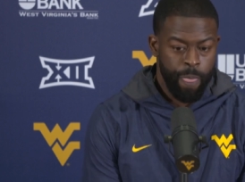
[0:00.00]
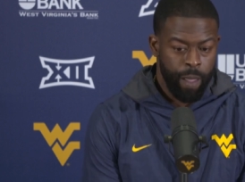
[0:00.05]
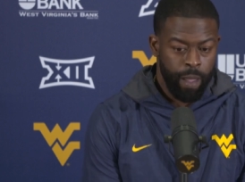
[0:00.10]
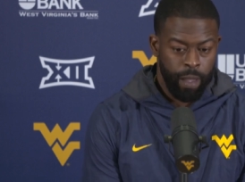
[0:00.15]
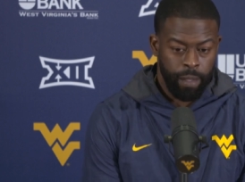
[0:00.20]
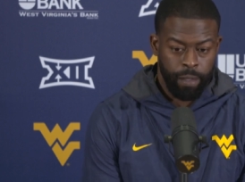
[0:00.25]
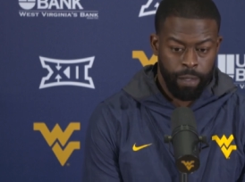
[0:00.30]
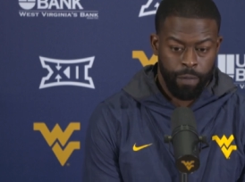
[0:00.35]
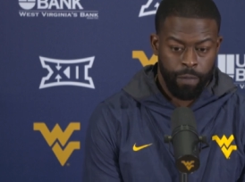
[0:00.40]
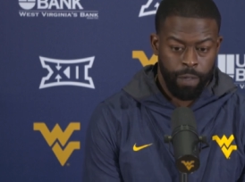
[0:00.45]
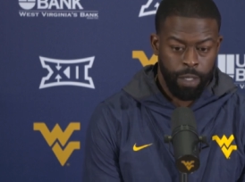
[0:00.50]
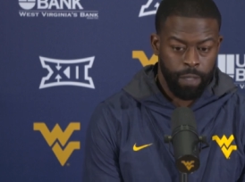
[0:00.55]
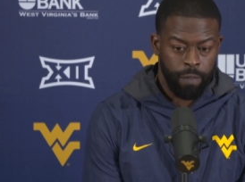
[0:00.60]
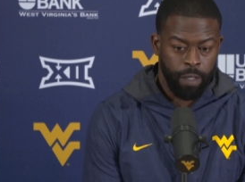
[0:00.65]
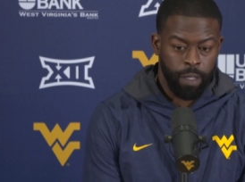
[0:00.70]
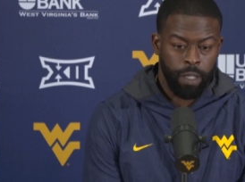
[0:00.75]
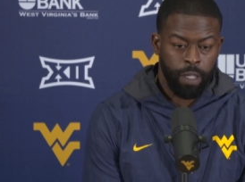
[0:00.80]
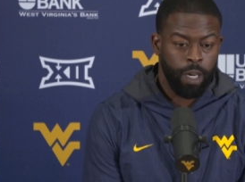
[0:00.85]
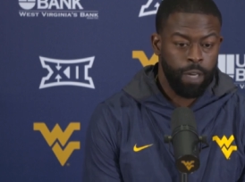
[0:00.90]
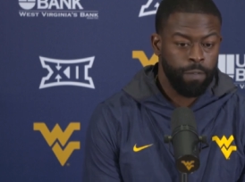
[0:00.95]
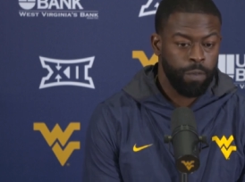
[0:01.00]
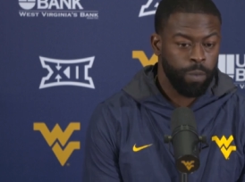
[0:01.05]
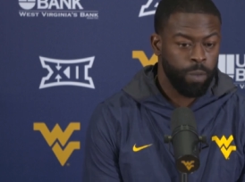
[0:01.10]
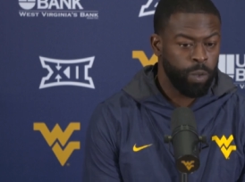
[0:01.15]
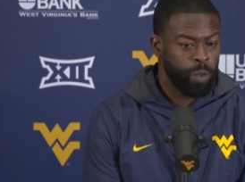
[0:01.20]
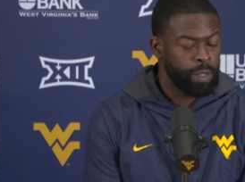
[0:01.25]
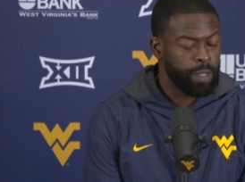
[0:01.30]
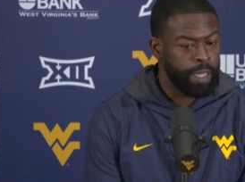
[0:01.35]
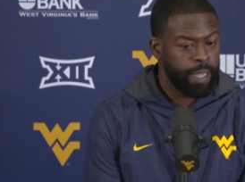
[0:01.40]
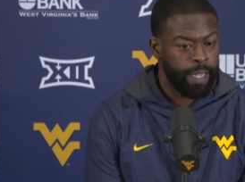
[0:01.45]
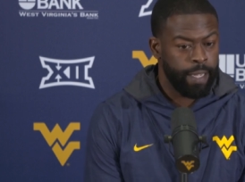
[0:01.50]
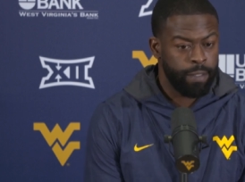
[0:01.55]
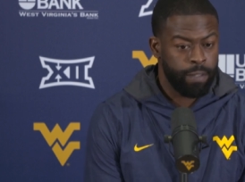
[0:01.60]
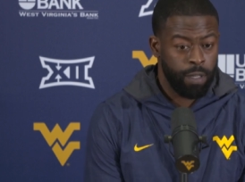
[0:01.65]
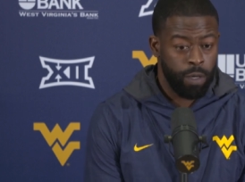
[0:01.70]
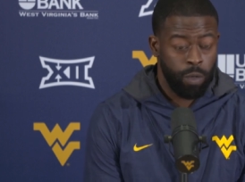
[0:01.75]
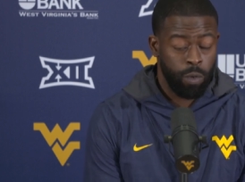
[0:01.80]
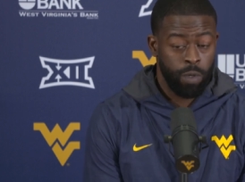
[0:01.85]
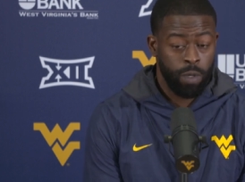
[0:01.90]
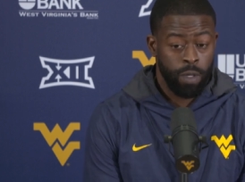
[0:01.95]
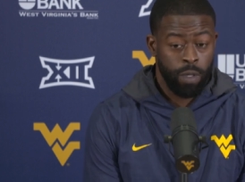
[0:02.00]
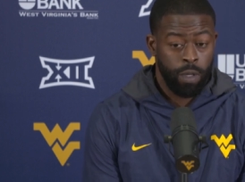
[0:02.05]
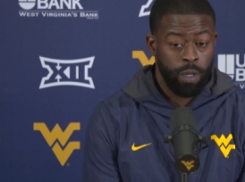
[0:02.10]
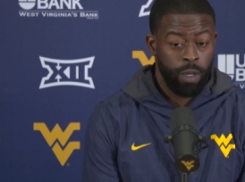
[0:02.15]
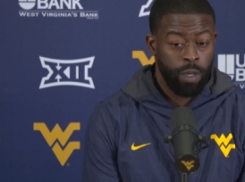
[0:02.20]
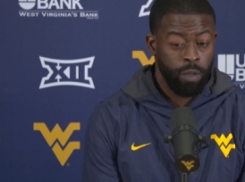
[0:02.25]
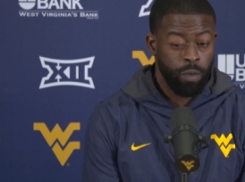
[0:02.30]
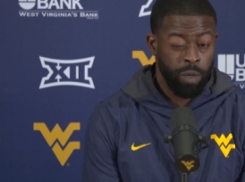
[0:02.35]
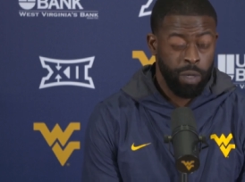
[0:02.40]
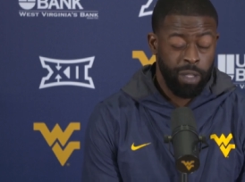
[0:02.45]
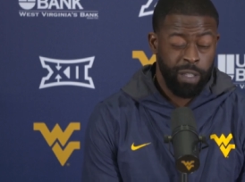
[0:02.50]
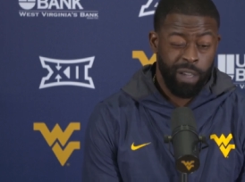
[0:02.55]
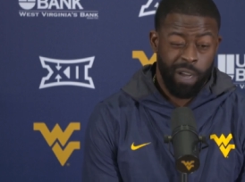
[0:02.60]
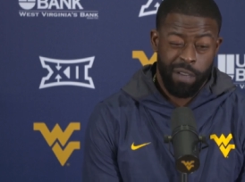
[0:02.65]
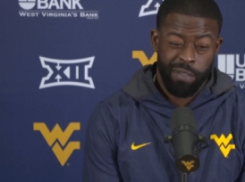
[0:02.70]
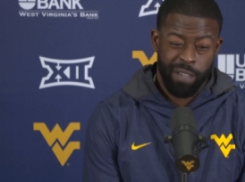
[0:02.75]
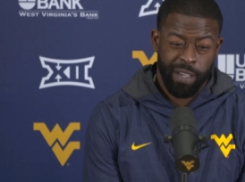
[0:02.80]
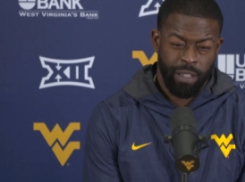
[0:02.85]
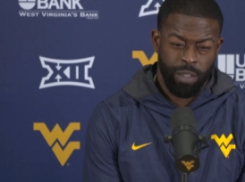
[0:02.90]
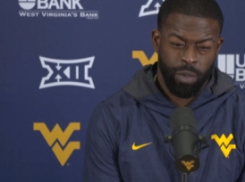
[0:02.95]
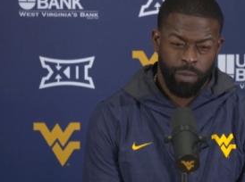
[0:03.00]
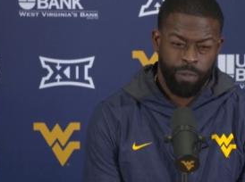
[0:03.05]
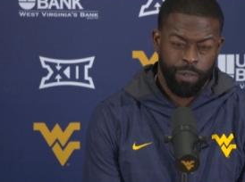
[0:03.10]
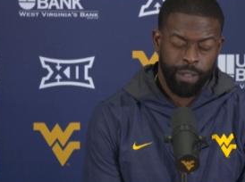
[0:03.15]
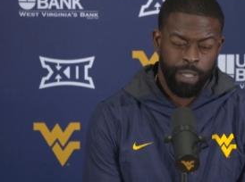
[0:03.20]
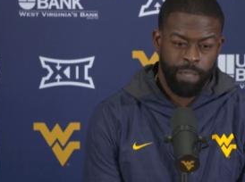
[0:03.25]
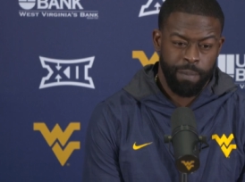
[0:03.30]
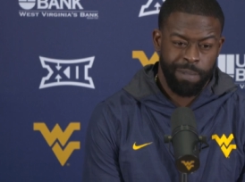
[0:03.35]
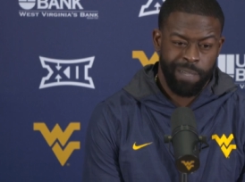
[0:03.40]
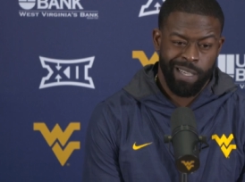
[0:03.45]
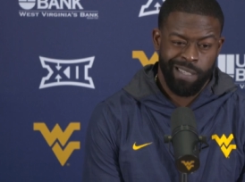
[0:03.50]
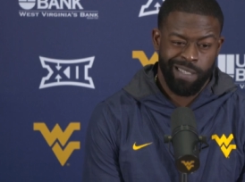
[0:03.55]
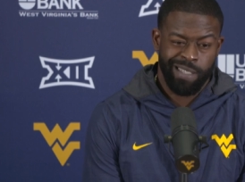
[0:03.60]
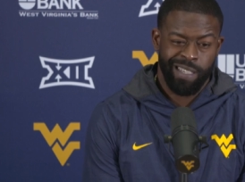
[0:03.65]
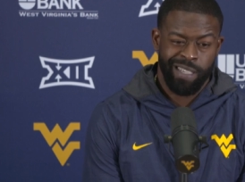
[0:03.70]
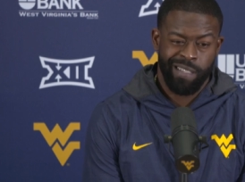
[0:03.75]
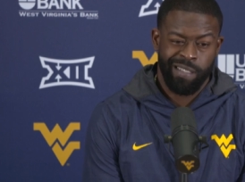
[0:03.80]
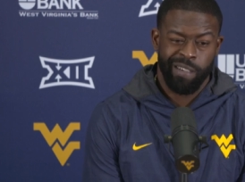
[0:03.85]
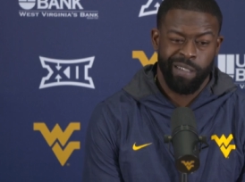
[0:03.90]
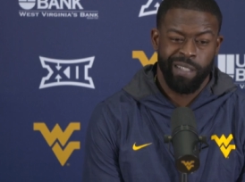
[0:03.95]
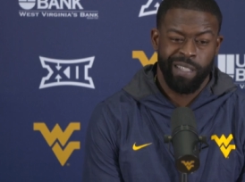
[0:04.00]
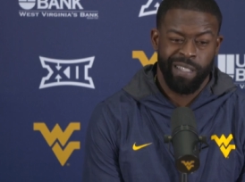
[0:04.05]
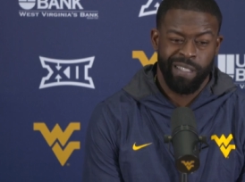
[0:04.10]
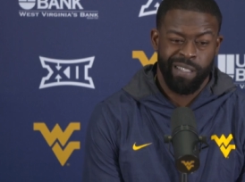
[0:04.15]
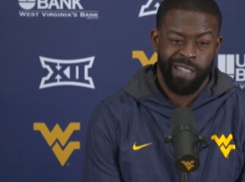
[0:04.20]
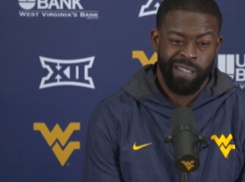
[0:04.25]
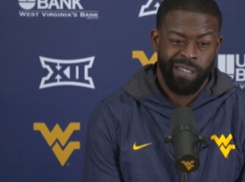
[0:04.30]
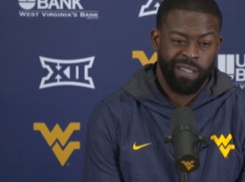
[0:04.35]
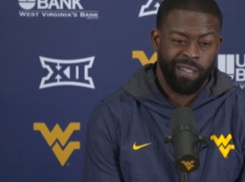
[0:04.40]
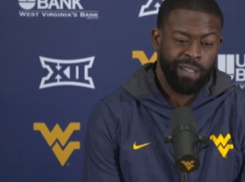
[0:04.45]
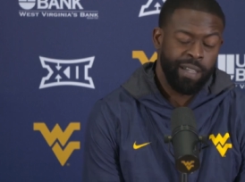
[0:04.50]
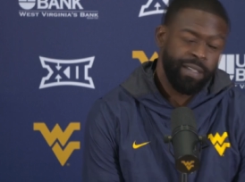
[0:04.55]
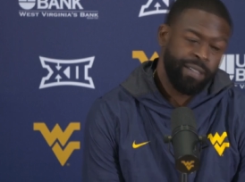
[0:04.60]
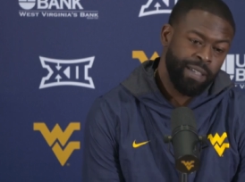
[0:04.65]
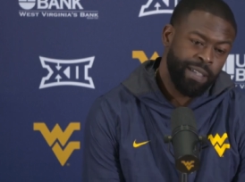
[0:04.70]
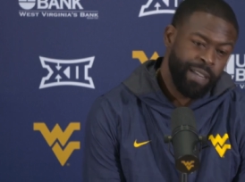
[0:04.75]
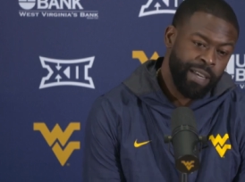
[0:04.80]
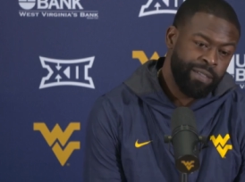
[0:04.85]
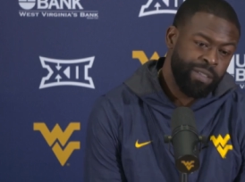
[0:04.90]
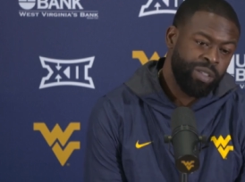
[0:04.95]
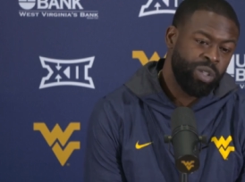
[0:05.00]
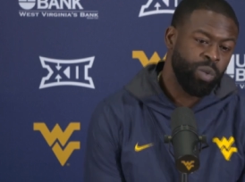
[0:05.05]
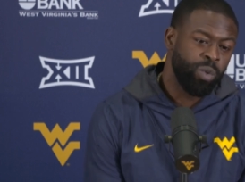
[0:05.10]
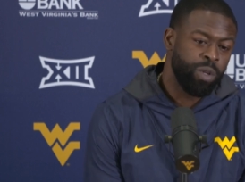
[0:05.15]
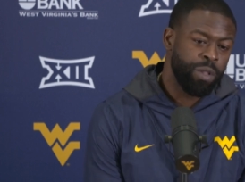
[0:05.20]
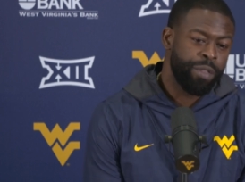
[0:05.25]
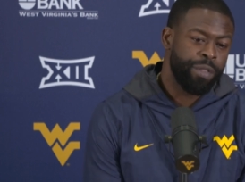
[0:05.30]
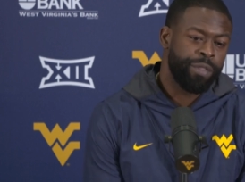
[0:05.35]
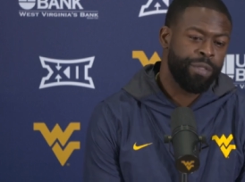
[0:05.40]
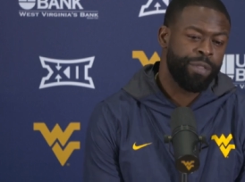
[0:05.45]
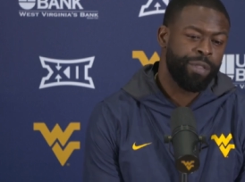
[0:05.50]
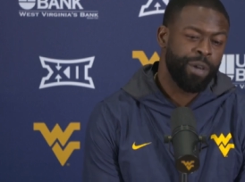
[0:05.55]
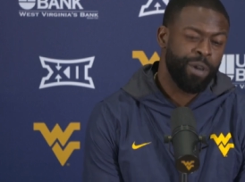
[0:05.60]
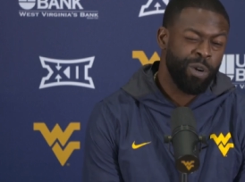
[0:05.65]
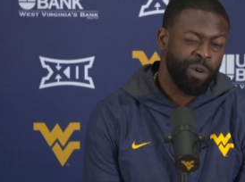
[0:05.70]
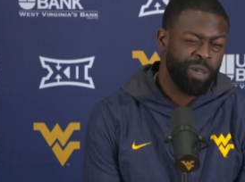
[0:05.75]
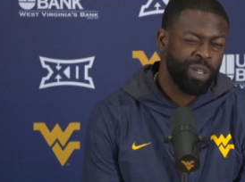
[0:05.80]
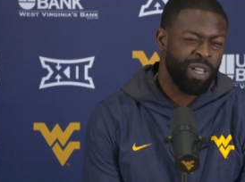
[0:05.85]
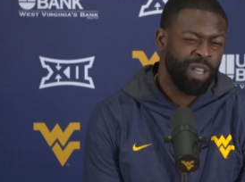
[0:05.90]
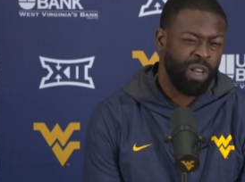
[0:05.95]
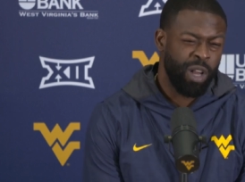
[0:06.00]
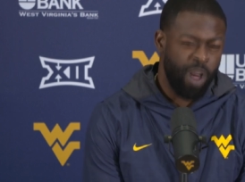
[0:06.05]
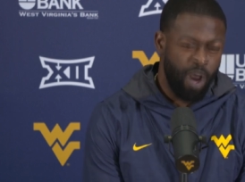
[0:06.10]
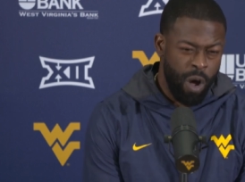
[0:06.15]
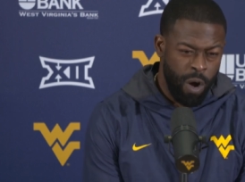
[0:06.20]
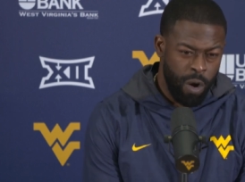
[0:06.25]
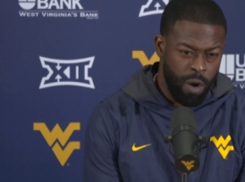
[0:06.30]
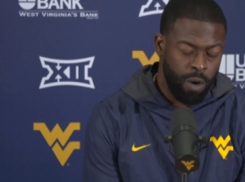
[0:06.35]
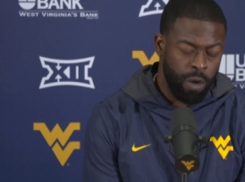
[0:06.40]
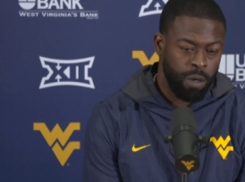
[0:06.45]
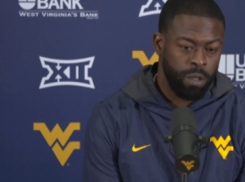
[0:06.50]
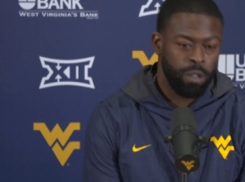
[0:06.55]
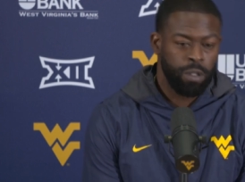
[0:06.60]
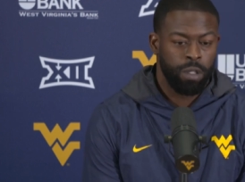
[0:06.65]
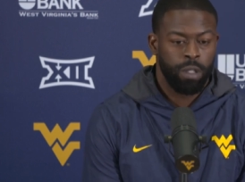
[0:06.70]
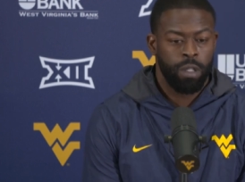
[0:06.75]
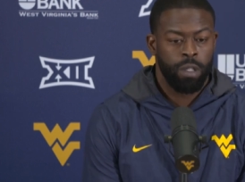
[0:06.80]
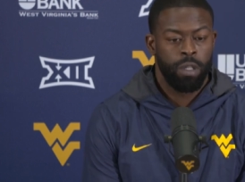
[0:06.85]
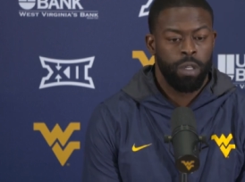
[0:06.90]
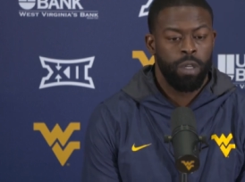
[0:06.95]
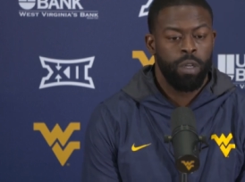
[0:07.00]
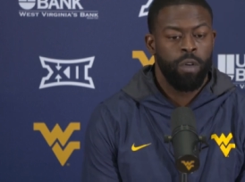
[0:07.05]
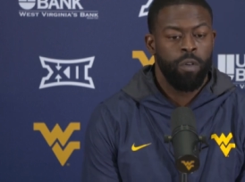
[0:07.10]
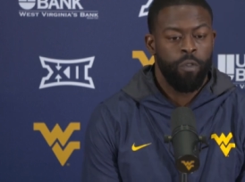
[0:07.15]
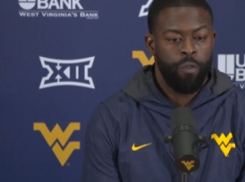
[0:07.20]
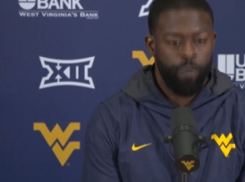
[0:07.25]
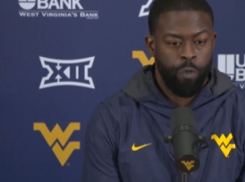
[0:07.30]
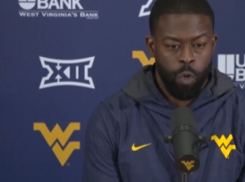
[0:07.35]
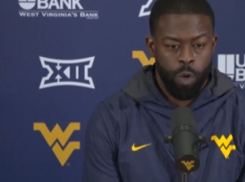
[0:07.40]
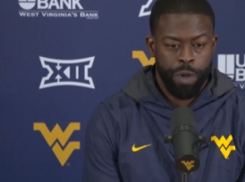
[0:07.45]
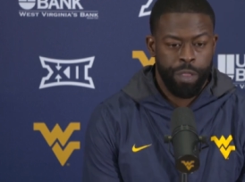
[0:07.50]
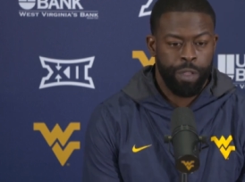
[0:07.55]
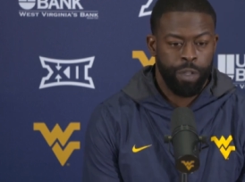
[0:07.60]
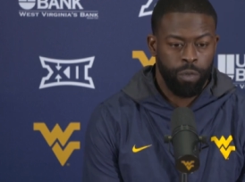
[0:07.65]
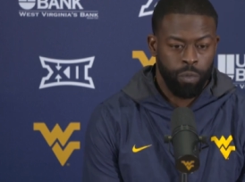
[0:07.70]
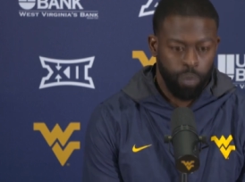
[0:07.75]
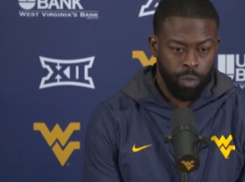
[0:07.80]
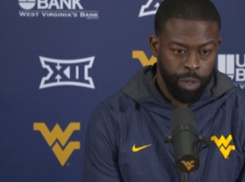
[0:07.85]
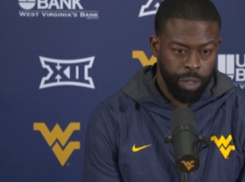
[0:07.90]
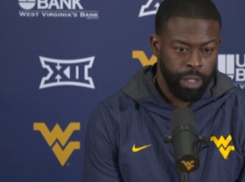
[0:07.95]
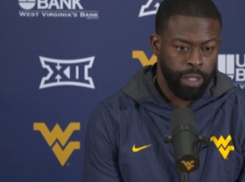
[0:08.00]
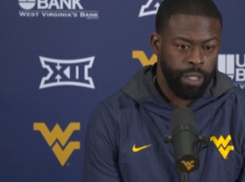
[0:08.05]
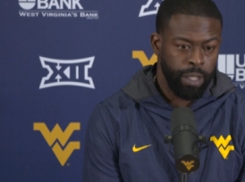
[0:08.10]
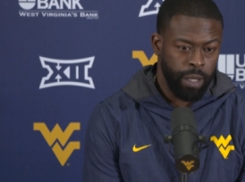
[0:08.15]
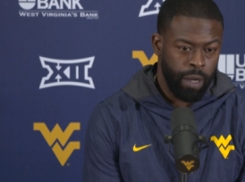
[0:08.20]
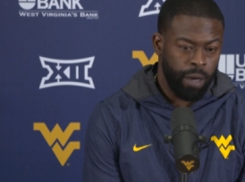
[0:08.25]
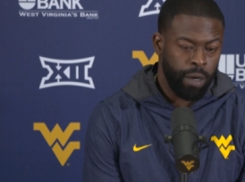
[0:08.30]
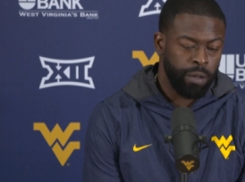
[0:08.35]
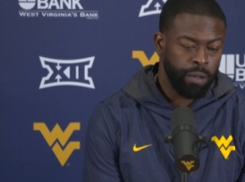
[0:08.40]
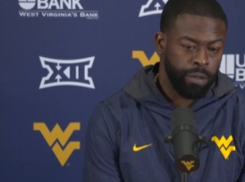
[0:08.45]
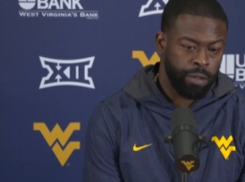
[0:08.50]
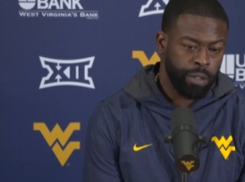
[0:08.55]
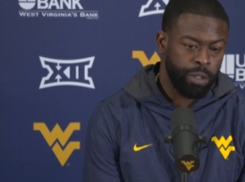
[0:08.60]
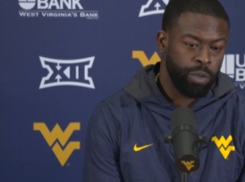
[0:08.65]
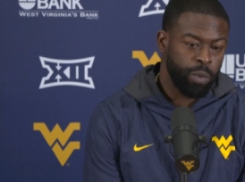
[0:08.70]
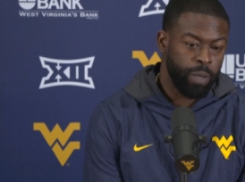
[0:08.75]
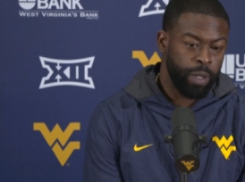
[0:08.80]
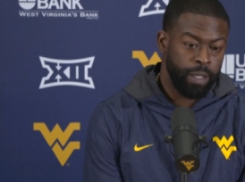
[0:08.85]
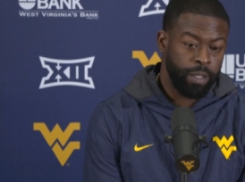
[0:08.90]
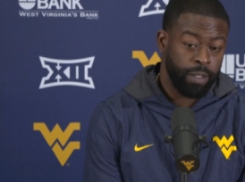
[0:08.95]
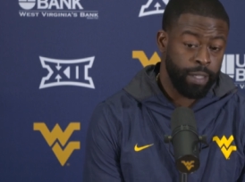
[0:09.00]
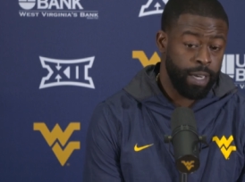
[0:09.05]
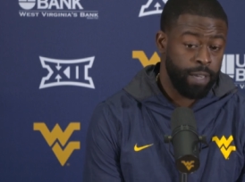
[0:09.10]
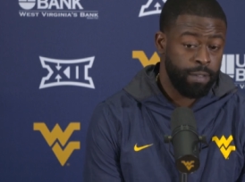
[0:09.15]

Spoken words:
And they're very, very comfortable with that. So really, off schedule for them doesn't necessarily exist unless it gets to a 3rd and long, 4th and really long situation.